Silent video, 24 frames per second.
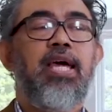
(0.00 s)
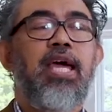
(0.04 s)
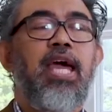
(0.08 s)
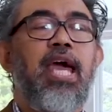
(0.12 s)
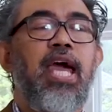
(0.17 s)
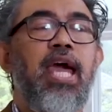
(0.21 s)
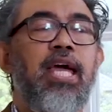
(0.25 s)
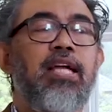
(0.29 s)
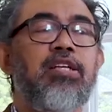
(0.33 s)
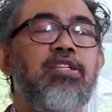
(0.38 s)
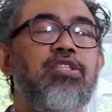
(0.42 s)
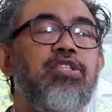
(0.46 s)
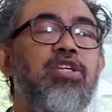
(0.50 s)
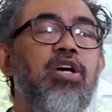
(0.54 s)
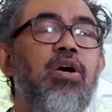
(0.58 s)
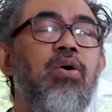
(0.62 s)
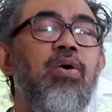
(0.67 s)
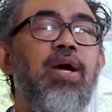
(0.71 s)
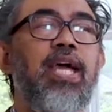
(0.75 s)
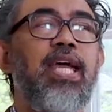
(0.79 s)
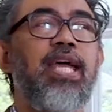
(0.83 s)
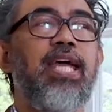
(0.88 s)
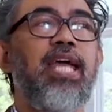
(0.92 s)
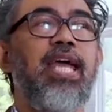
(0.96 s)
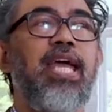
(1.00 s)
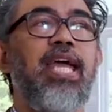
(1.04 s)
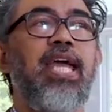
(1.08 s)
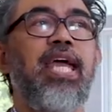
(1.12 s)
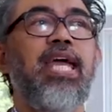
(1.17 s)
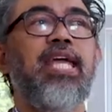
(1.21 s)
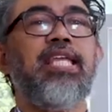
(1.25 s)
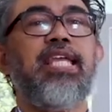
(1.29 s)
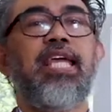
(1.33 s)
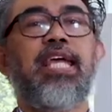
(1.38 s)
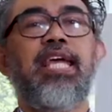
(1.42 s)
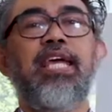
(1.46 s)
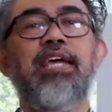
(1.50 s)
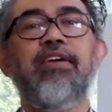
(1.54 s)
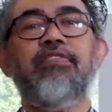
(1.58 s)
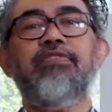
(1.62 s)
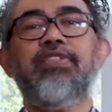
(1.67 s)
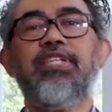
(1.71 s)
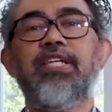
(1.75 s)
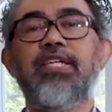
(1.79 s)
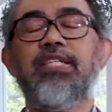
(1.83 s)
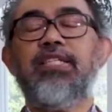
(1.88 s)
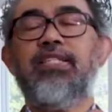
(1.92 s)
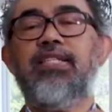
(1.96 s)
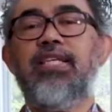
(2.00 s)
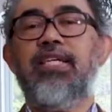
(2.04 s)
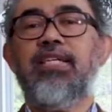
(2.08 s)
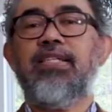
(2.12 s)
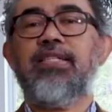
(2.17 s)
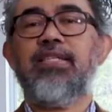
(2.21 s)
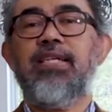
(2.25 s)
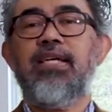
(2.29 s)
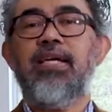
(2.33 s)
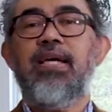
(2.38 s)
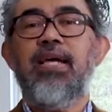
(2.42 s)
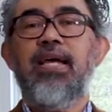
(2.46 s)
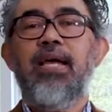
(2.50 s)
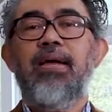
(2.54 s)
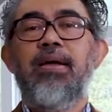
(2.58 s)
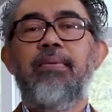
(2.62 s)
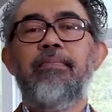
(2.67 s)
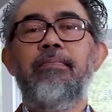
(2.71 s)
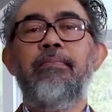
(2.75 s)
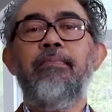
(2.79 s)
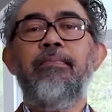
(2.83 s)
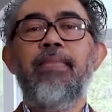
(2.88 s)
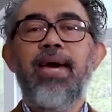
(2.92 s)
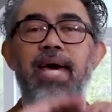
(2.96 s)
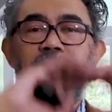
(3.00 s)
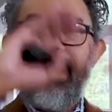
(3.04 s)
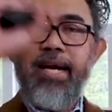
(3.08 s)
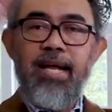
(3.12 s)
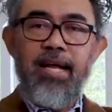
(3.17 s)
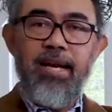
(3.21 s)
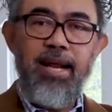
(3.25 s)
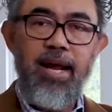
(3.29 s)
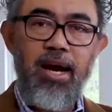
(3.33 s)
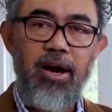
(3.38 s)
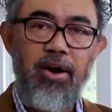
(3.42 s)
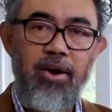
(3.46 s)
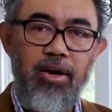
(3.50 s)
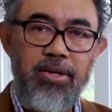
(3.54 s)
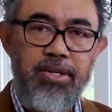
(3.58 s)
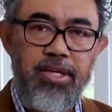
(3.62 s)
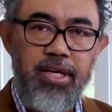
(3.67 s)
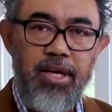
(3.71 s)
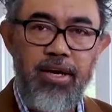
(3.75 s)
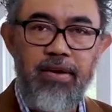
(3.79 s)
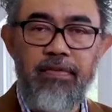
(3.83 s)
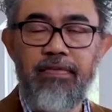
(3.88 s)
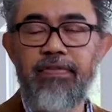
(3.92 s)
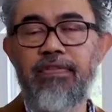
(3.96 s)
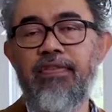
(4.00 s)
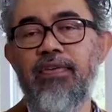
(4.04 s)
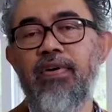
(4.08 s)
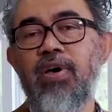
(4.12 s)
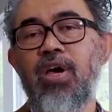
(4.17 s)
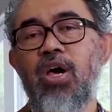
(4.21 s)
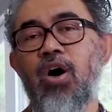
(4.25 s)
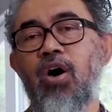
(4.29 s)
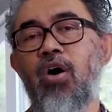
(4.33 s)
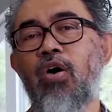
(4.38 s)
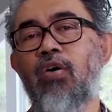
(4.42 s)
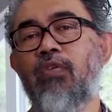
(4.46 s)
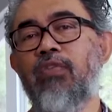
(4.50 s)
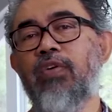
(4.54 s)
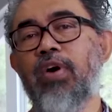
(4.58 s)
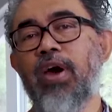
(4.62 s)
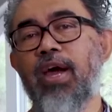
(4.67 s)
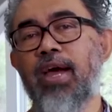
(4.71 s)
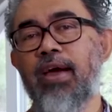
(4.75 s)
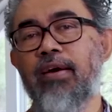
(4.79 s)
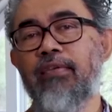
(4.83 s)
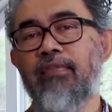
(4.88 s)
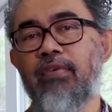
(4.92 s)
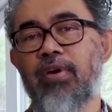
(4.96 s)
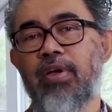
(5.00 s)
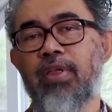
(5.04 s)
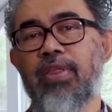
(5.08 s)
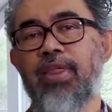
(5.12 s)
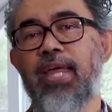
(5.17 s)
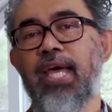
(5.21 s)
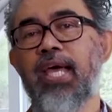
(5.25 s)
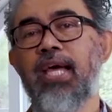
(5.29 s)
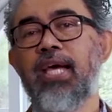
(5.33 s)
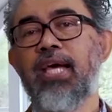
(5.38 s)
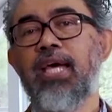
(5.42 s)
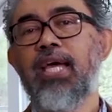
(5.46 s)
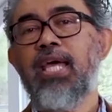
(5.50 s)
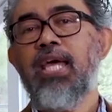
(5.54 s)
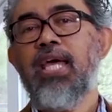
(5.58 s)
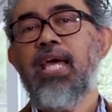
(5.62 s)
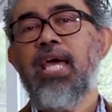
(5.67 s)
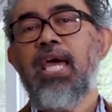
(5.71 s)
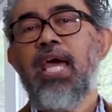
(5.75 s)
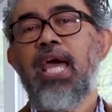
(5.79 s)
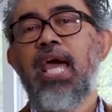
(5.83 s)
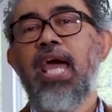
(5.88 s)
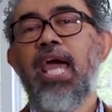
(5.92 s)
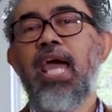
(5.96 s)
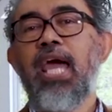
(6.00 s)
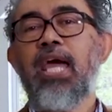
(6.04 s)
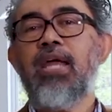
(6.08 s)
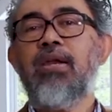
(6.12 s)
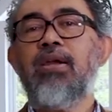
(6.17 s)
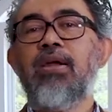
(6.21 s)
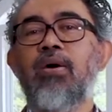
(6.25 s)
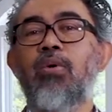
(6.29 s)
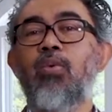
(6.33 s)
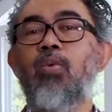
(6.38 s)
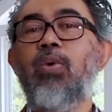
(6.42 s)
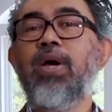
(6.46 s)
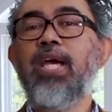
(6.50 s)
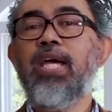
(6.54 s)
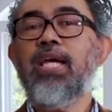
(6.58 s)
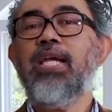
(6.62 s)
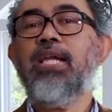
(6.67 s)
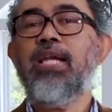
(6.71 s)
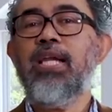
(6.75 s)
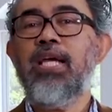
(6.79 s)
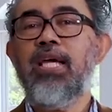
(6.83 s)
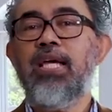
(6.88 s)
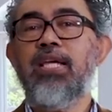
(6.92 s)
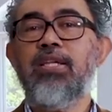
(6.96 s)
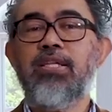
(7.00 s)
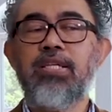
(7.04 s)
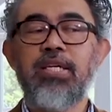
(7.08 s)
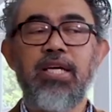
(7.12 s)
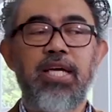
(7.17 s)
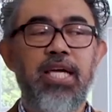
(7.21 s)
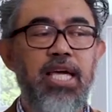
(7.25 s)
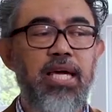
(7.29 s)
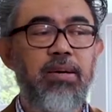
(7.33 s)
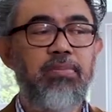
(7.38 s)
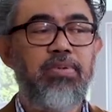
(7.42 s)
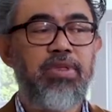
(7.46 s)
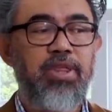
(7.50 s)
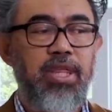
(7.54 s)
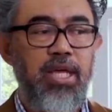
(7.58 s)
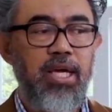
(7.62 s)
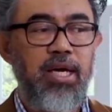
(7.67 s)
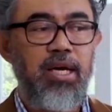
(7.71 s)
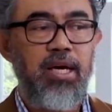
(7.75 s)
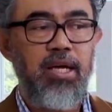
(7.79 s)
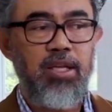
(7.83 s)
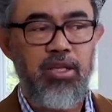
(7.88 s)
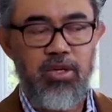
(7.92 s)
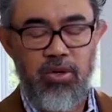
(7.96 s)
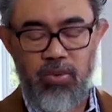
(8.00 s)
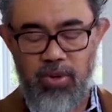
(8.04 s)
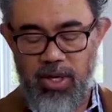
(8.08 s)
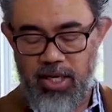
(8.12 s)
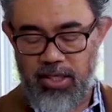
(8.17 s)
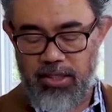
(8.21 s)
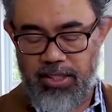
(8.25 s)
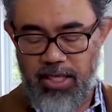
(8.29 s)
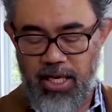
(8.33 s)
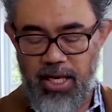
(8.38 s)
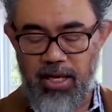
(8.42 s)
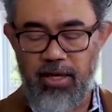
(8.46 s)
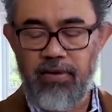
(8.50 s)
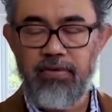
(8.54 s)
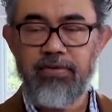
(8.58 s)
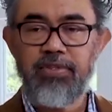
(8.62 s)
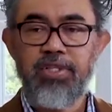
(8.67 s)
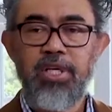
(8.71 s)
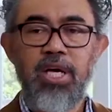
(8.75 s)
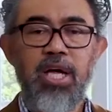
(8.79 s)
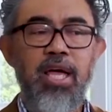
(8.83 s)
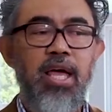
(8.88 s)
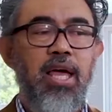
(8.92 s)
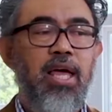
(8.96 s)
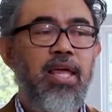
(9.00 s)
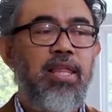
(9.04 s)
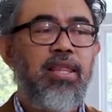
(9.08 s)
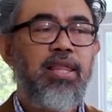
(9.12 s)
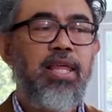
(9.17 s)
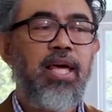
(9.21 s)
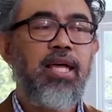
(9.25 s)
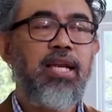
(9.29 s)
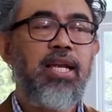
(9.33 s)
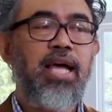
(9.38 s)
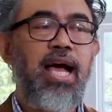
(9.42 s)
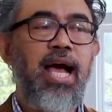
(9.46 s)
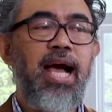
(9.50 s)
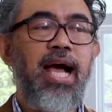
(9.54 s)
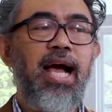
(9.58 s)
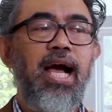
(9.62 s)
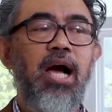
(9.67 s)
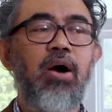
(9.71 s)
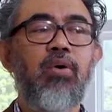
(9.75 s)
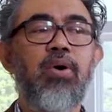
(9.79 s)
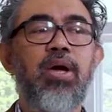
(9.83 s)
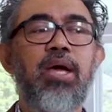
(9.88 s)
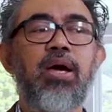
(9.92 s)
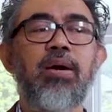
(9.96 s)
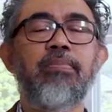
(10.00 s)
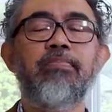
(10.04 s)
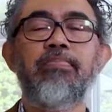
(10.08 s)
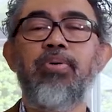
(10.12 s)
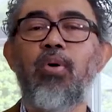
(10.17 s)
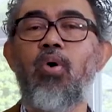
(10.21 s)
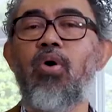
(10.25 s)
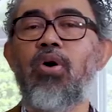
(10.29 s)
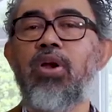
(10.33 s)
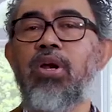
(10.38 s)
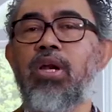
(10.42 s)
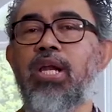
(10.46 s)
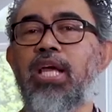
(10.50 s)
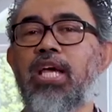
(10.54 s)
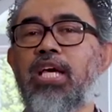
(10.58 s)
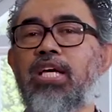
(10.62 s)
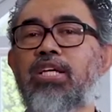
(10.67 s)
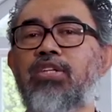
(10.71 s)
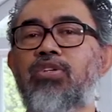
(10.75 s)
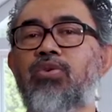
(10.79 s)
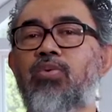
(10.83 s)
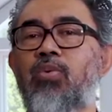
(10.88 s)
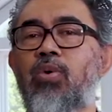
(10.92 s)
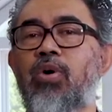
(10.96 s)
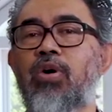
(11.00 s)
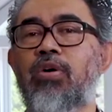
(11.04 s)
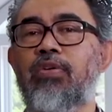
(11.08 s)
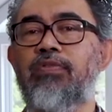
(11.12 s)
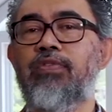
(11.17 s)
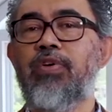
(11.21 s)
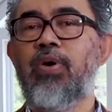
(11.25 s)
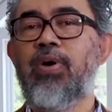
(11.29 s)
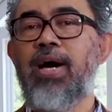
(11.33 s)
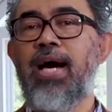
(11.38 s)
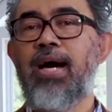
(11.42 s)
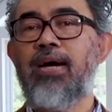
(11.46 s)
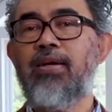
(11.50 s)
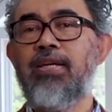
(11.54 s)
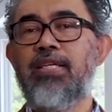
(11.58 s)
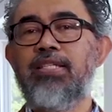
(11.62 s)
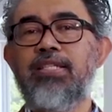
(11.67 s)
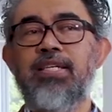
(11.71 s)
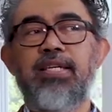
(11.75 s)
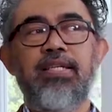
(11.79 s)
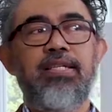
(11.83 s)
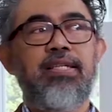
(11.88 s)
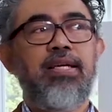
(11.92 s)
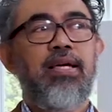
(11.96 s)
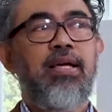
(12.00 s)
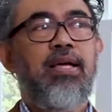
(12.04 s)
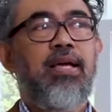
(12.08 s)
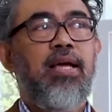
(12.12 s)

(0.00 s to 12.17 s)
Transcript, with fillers: And so it, it gives us this meta narrative over everything. And we need to keep thinking to ourselves then how important is worldview? How does it